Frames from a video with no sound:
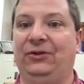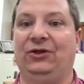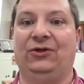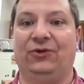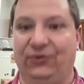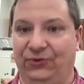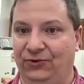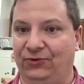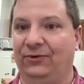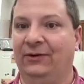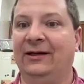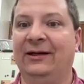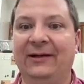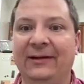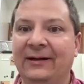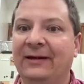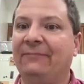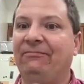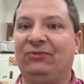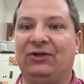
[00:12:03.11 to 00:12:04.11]
you
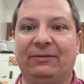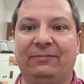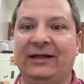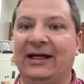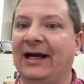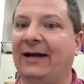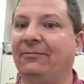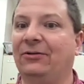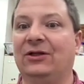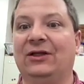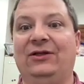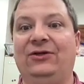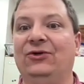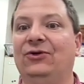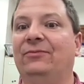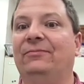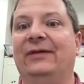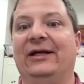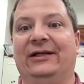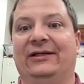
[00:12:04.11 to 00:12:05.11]
to be able to
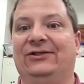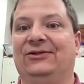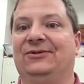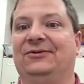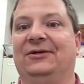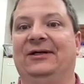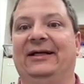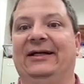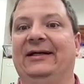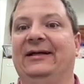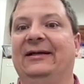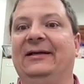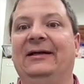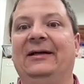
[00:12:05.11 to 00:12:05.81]
do ministry?